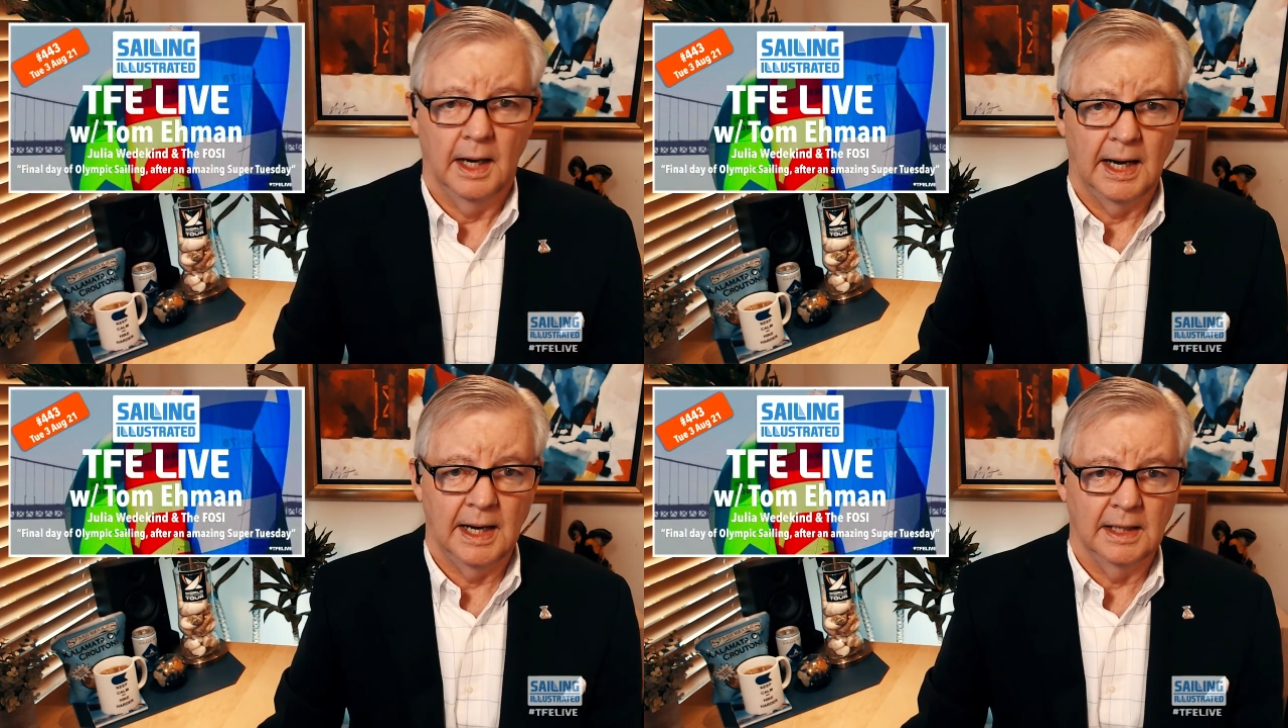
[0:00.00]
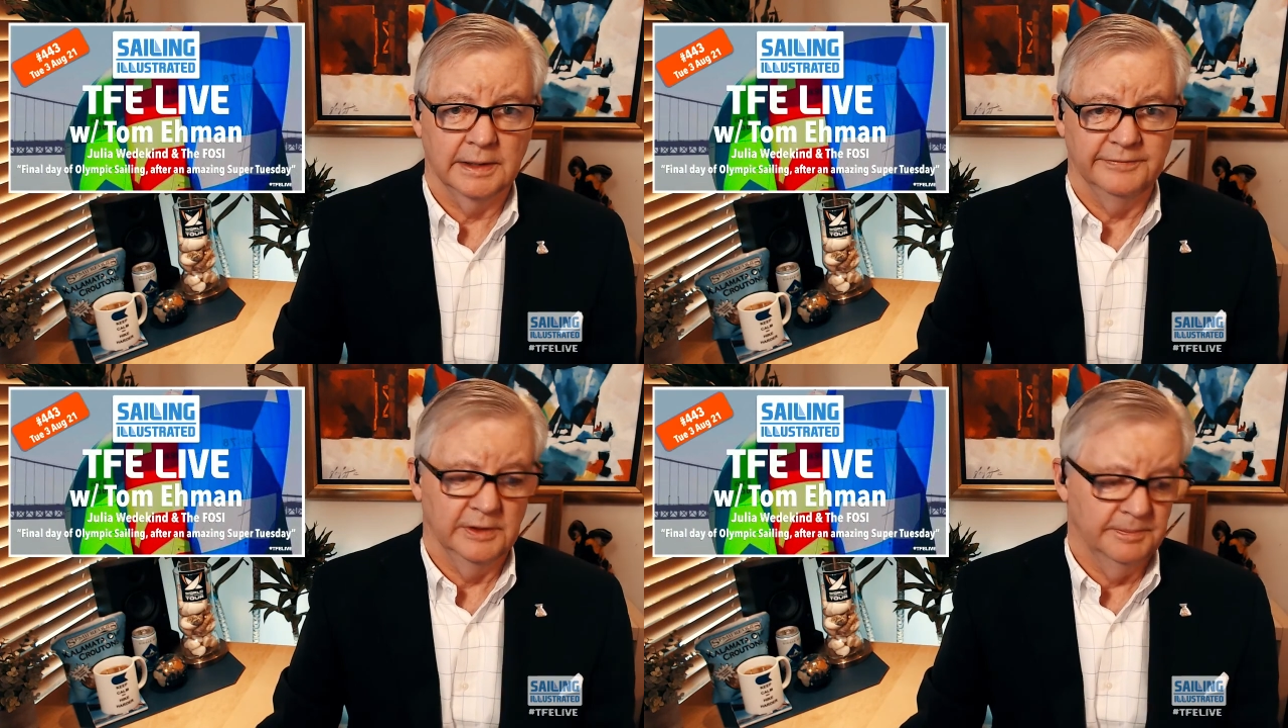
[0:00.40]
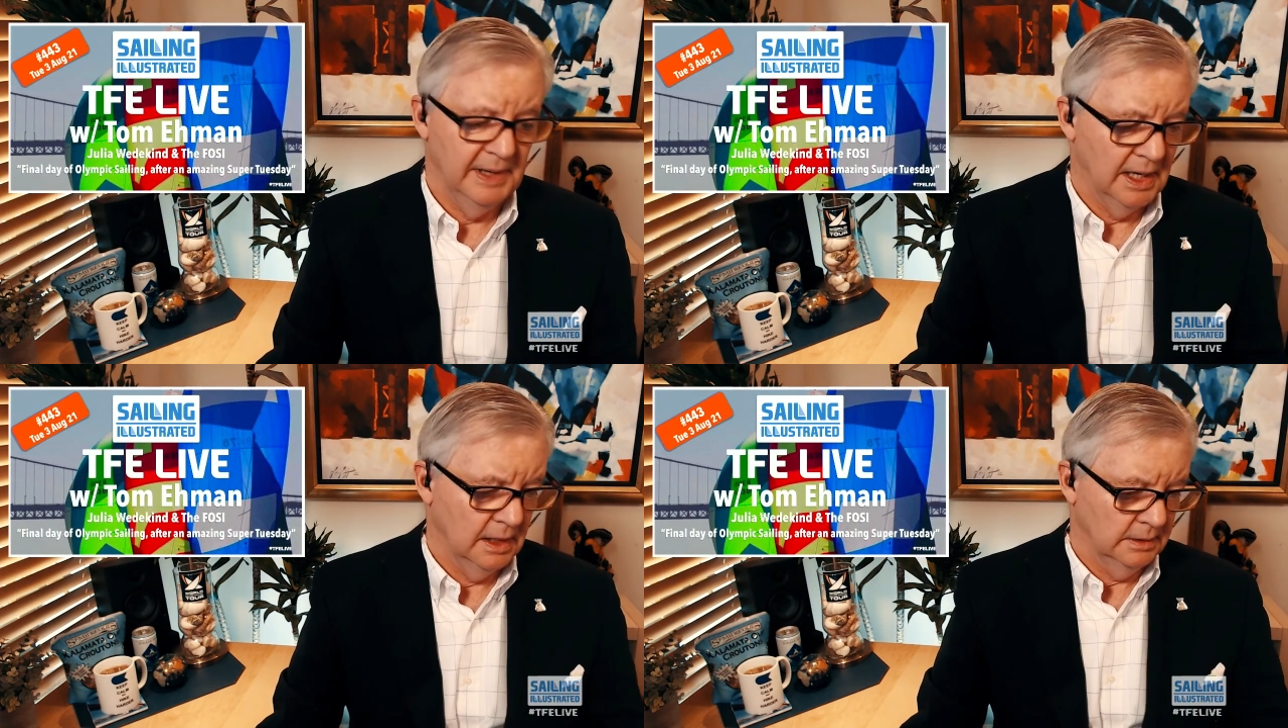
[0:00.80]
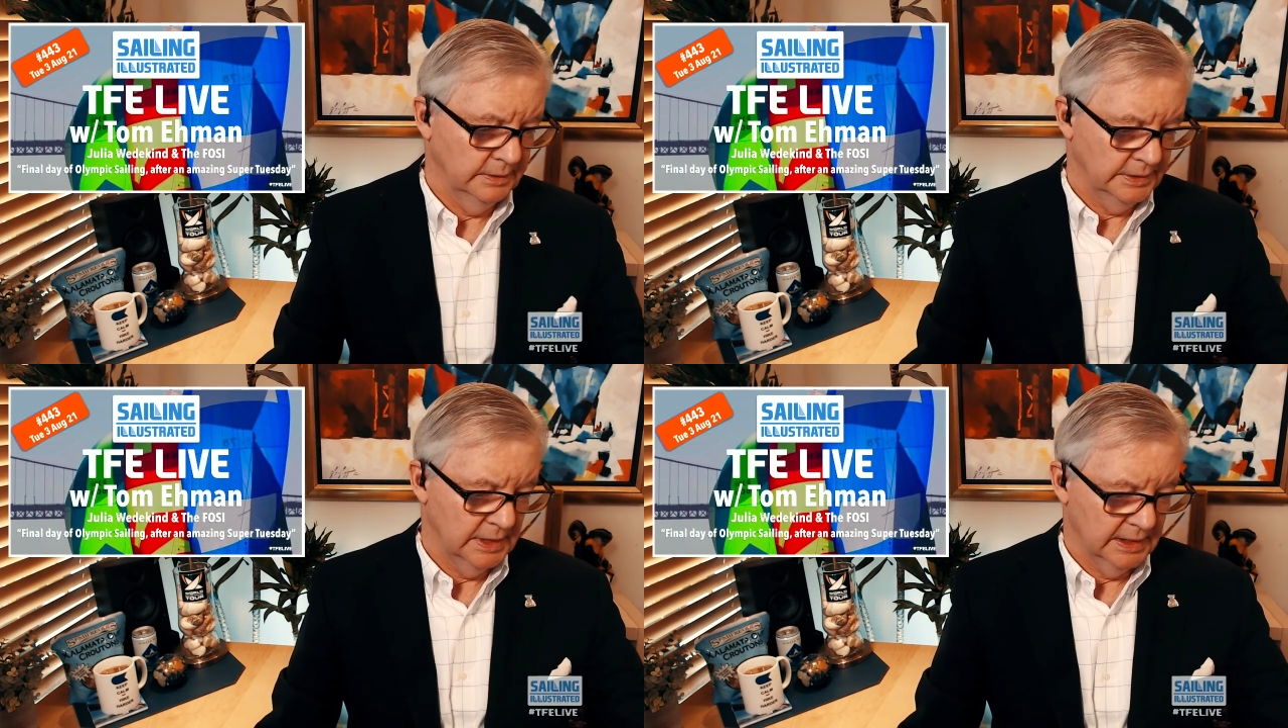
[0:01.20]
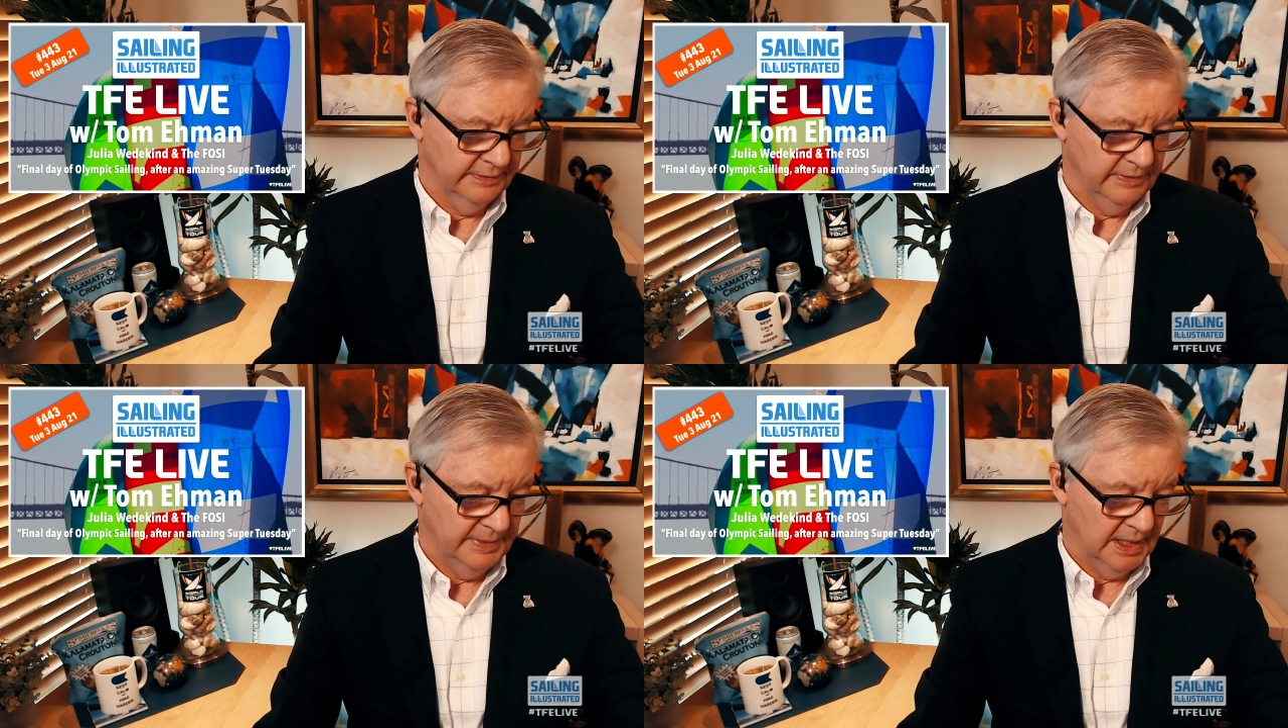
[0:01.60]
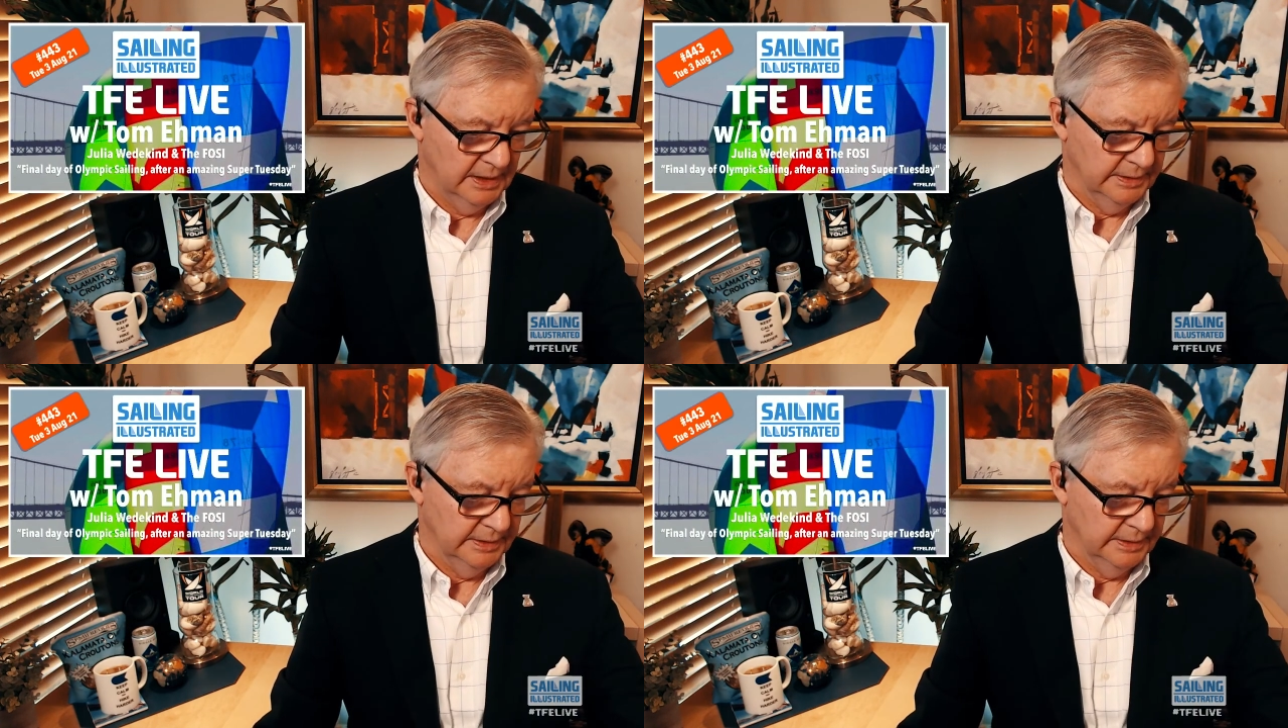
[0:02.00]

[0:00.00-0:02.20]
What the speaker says: I'll give you a bell. I'll give you a bell